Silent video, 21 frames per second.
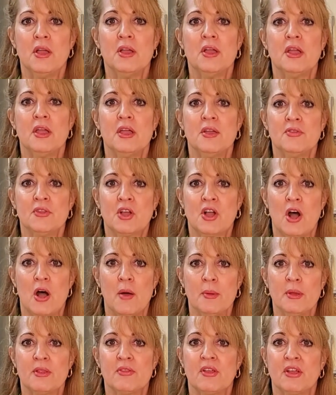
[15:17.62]
in the
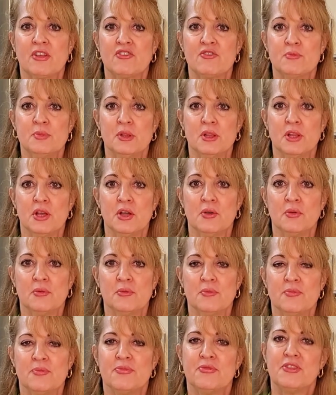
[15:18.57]
comment section below.
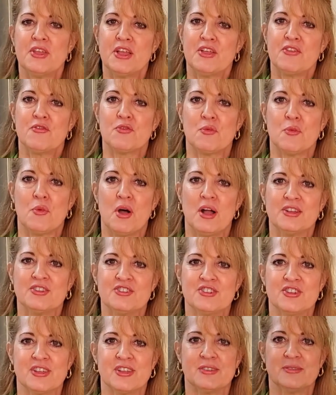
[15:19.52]
Thanks for
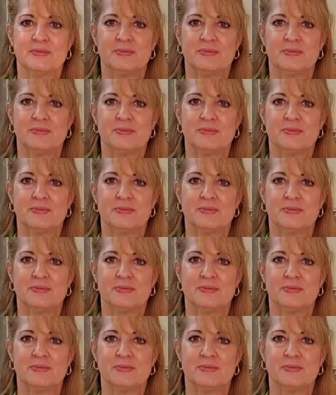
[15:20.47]
watching.